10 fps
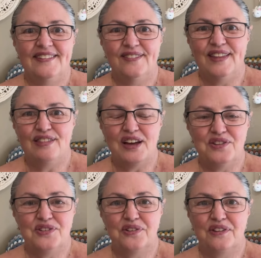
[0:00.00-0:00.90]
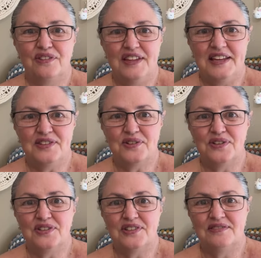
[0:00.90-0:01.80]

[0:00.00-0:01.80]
with those sort of things because